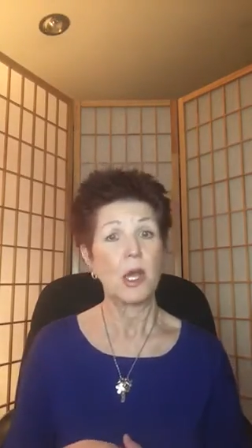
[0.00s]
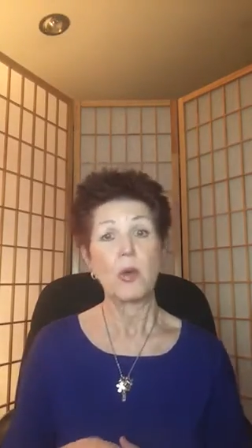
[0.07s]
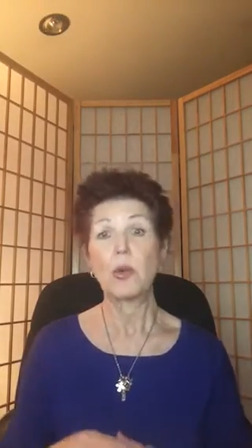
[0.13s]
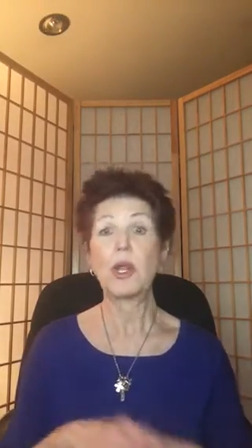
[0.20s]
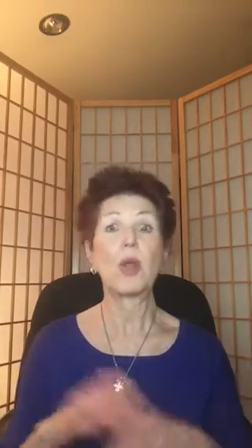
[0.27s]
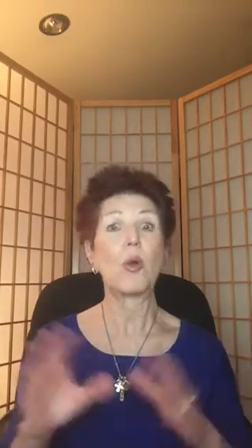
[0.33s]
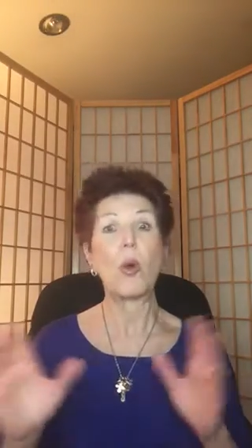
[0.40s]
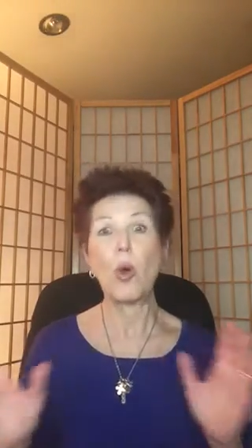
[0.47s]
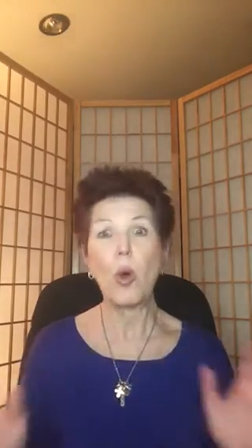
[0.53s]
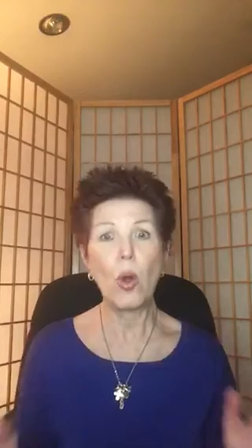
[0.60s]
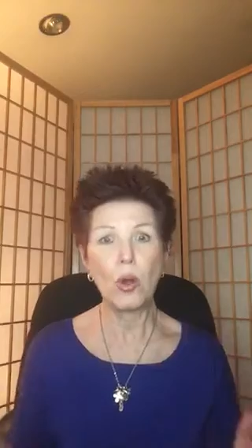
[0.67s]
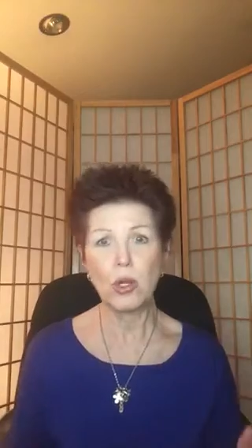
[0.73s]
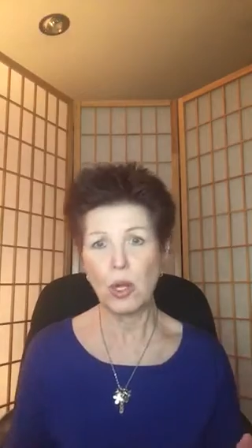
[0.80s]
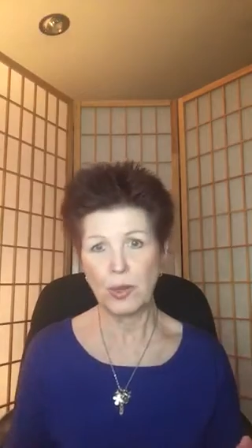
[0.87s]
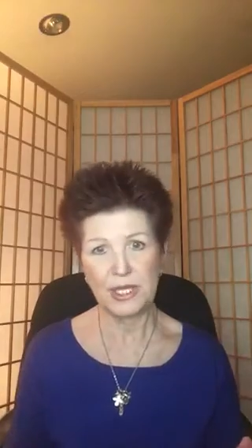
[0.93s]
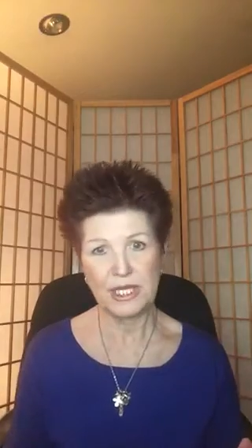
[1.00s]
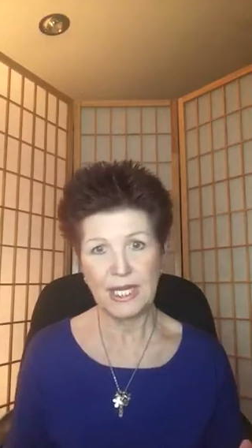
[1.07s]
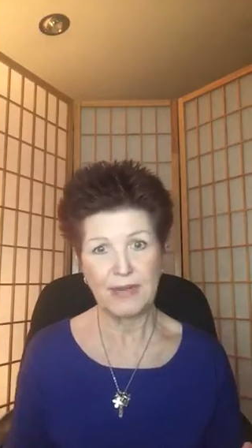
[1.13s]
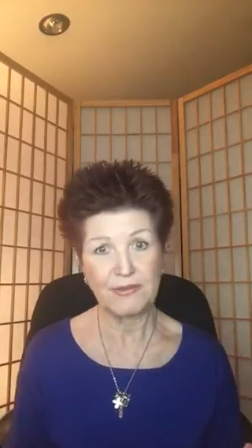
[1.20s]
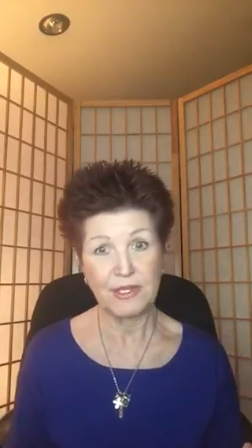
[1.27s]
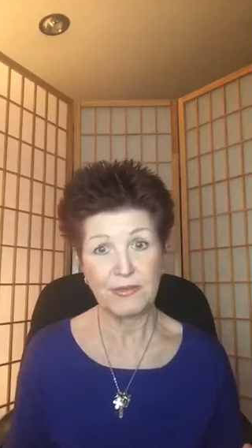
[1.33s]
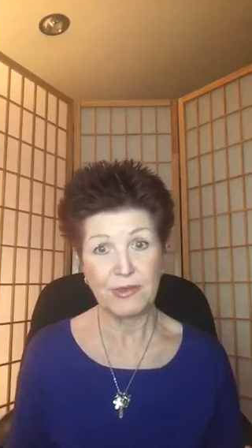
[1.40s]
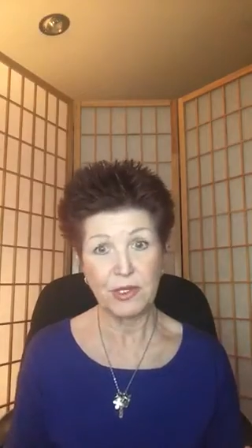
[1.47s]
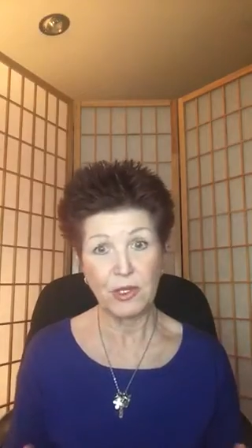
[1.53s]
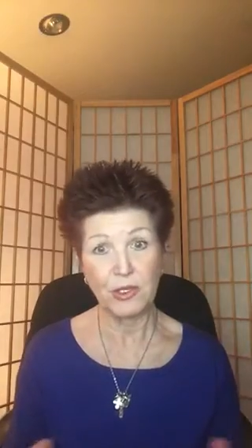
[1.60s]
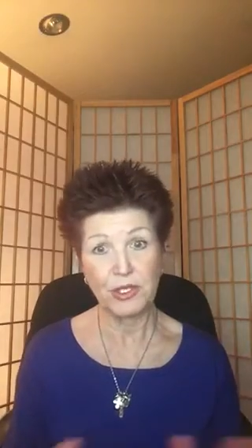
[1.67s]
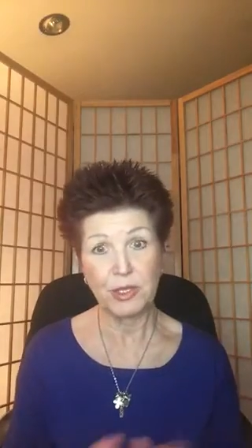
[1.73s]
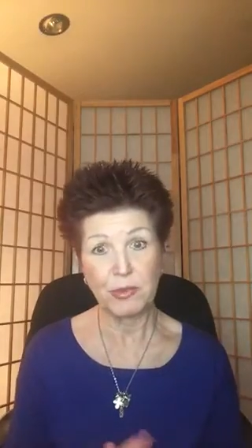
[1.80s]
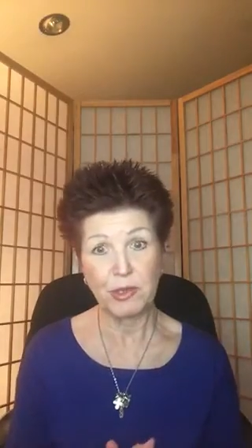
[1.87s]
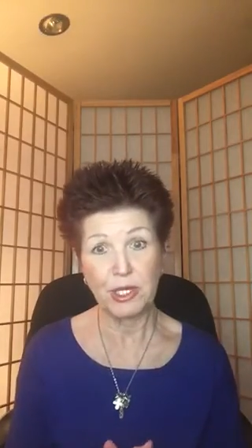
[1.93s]
We are all going to have
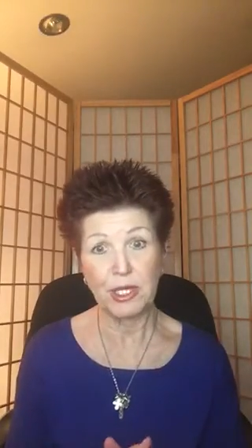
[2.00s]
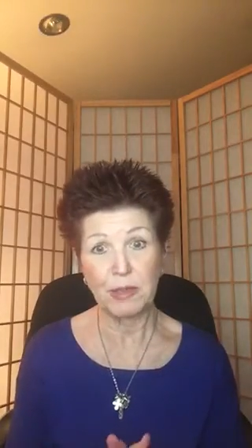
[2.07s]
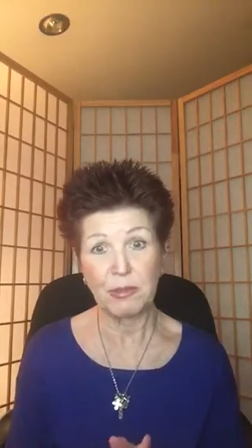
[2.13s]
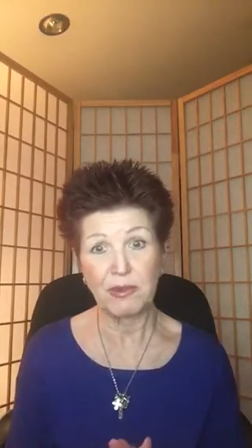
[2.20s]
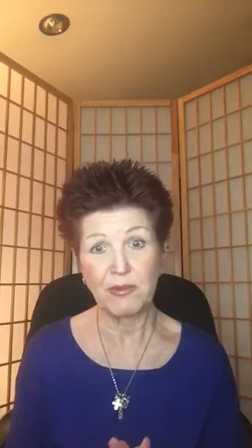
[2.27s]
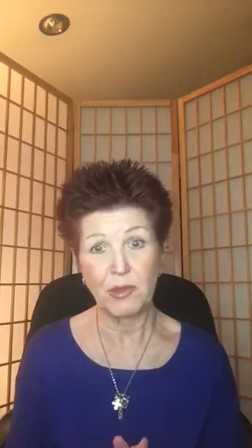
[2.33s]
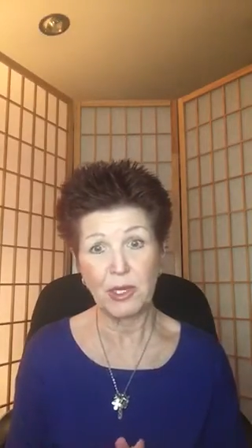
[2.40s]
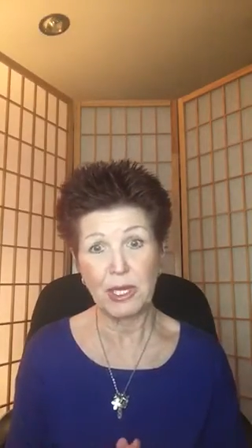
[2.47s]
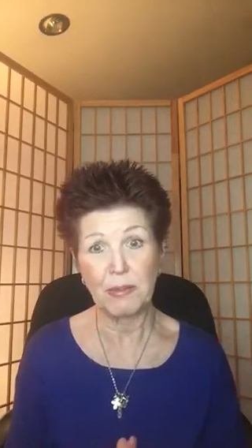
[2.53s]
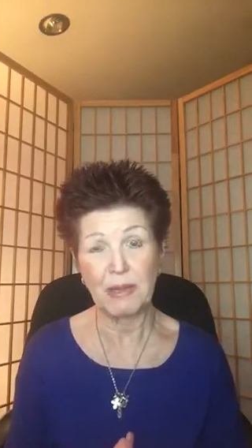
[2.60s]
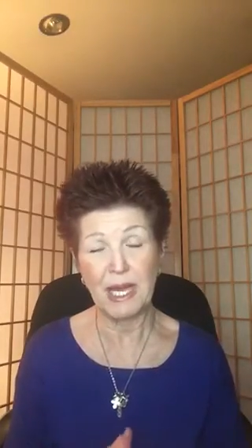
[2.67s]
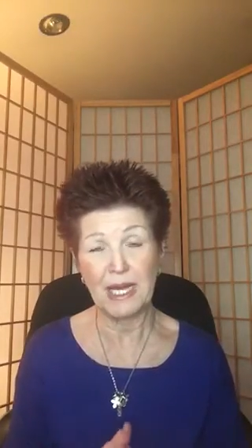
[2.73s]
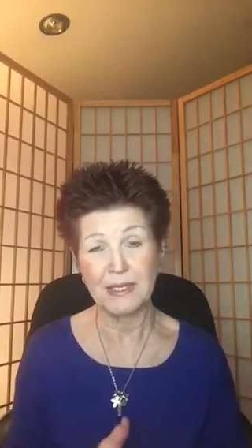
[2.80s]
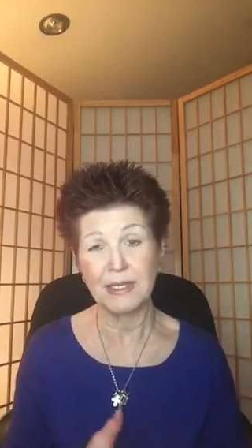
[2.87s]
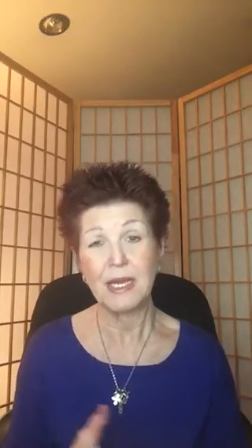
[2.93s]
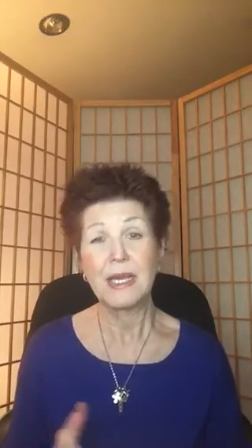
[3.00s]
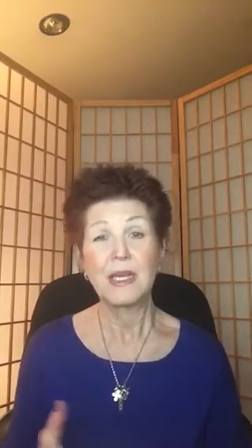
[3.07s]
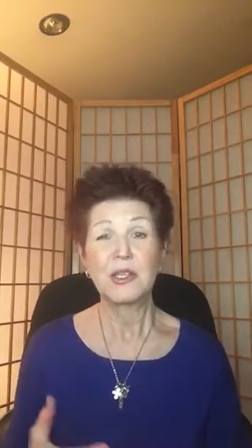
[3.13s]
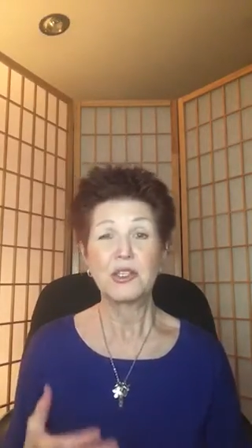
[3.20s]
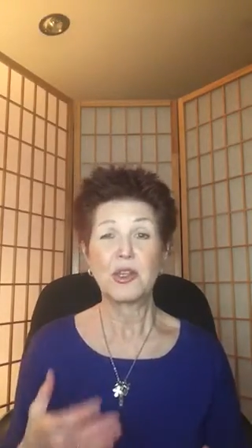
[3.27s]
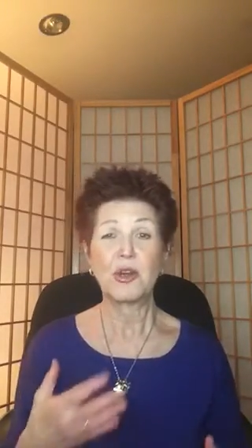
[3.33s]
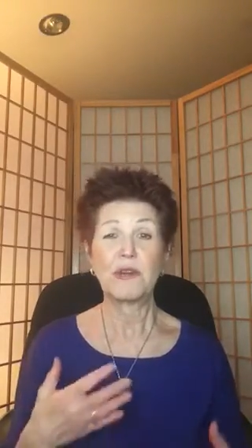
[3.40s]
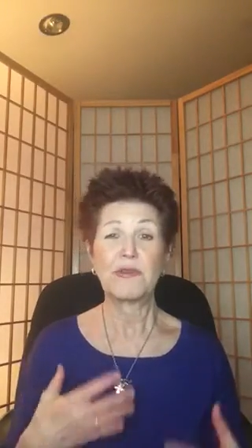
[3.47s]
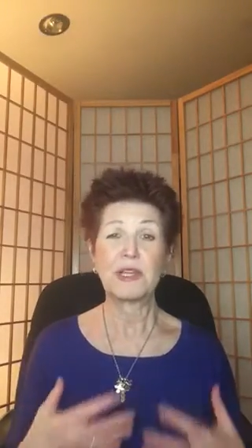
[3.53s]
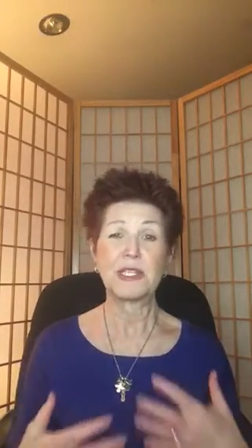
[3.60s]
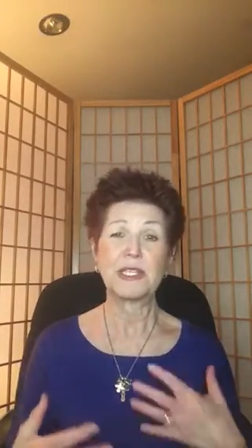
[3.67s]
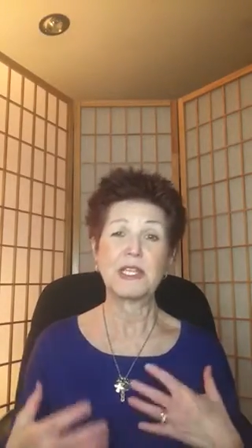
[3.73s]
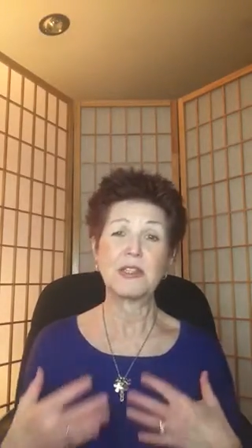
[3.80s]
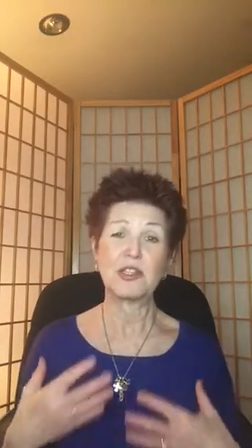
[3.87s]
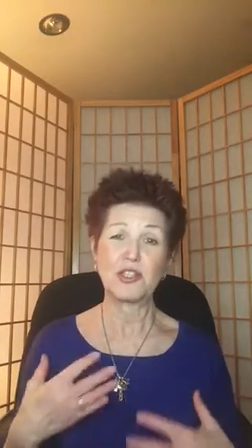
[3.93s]
difficulty breathing before they pass. So if
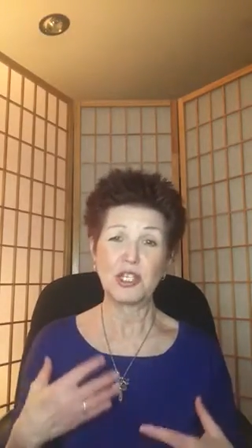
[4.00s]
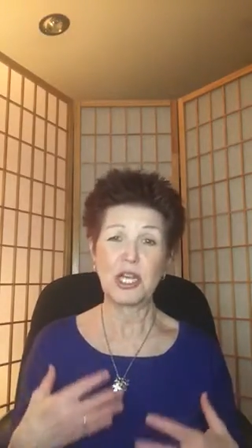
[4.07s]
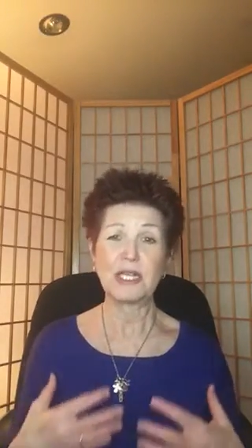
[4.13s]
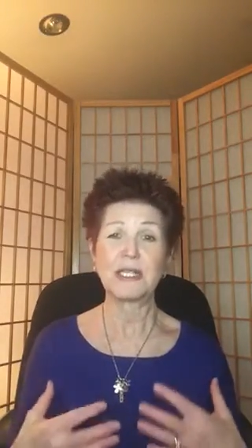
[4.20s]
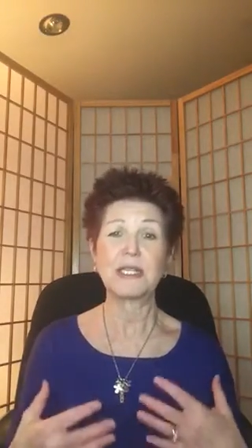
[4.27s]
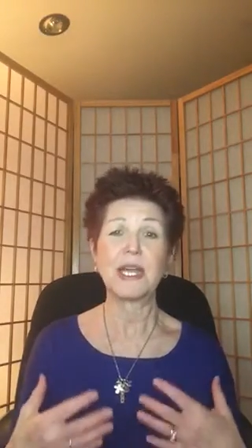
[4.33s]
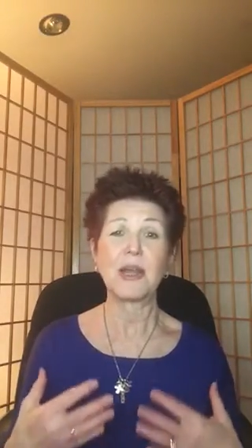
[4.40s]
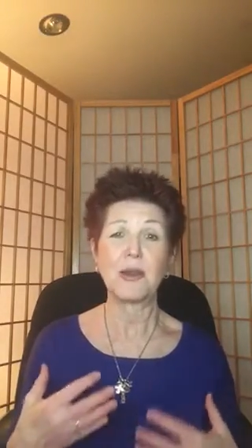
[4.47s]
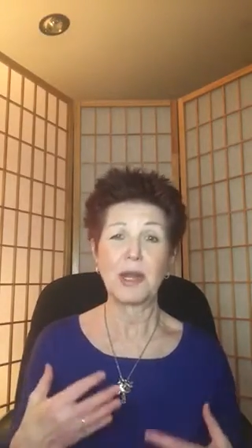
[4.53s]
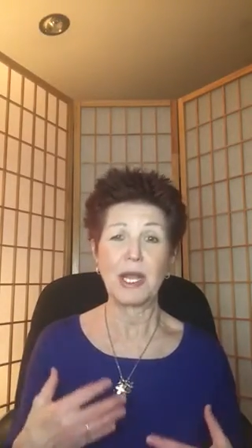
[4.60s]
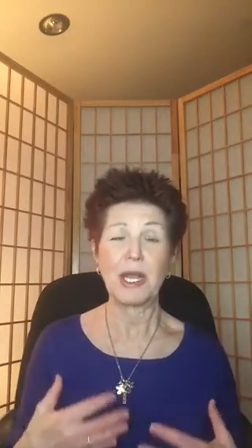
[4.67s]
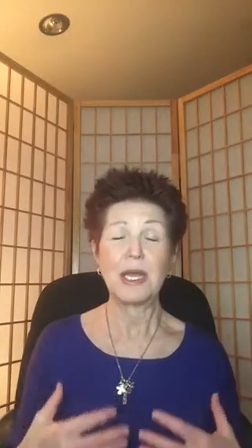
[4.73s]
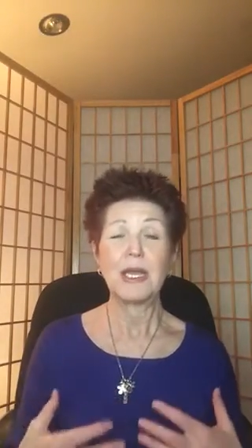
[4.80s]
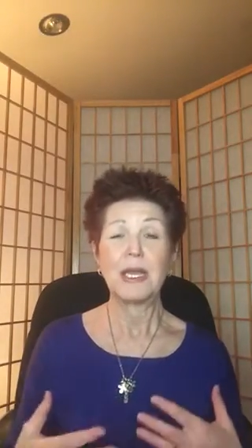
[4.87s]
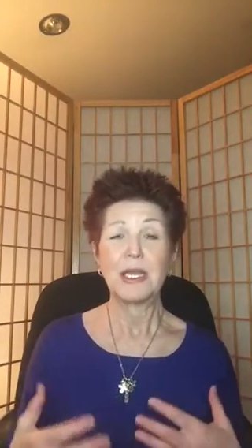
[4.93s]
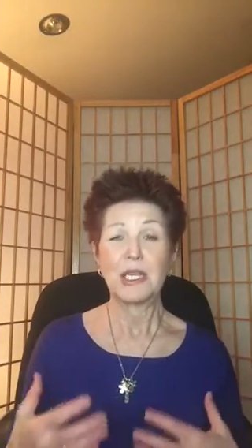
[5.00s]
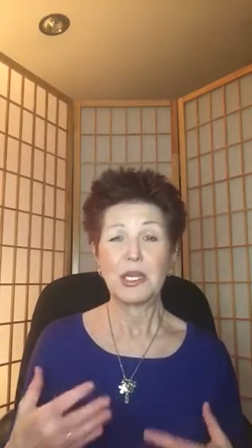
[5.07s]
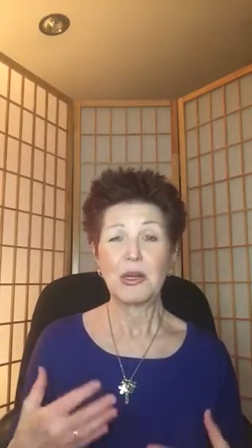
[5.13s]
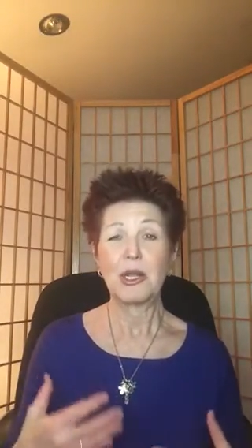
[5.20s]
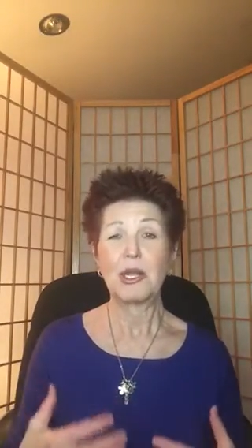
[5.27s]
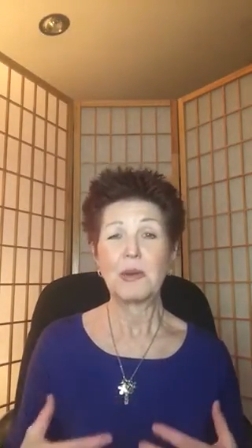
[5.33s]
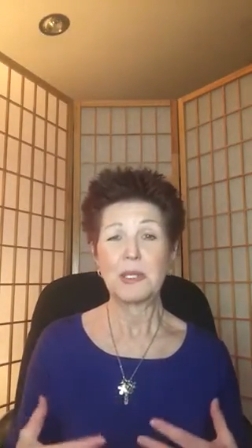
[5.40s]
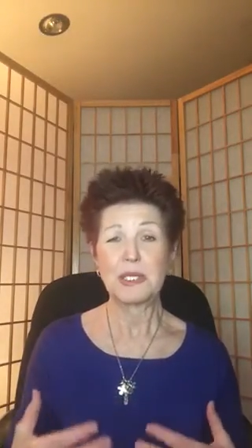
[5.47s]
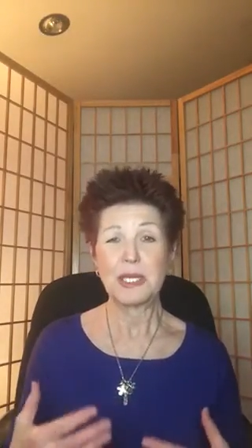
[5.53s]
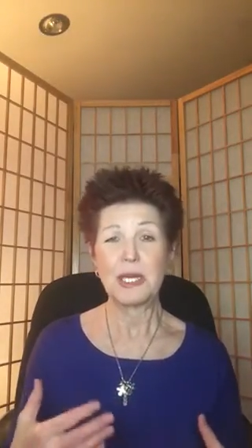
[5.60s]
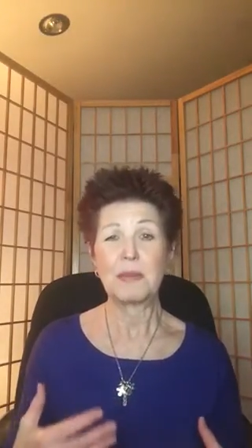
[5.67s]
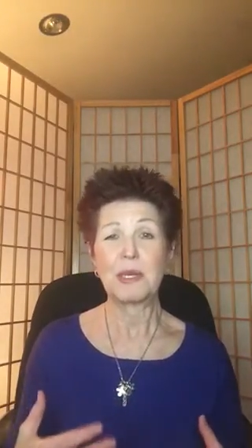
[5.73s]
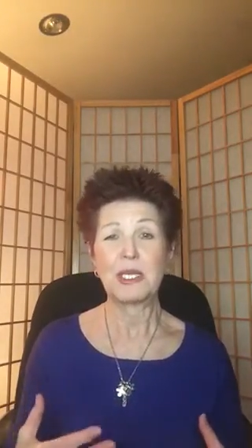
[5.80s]
it's in the chest area, you know, I always say to